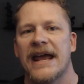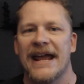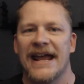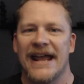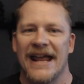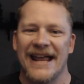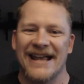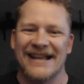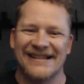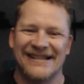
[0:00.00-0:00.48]

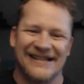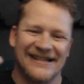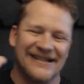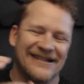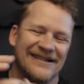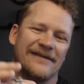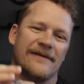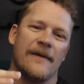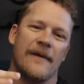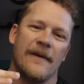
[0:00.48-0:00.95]
is
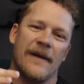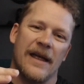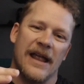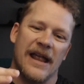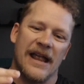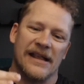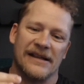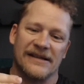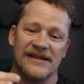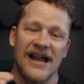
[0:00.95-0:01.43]

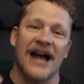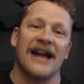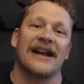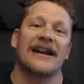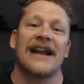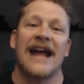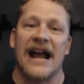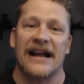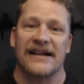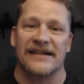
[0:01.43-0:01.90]
is not an
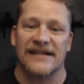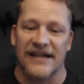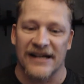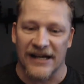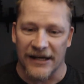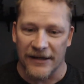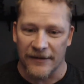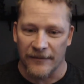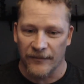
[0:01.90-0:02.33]
accident.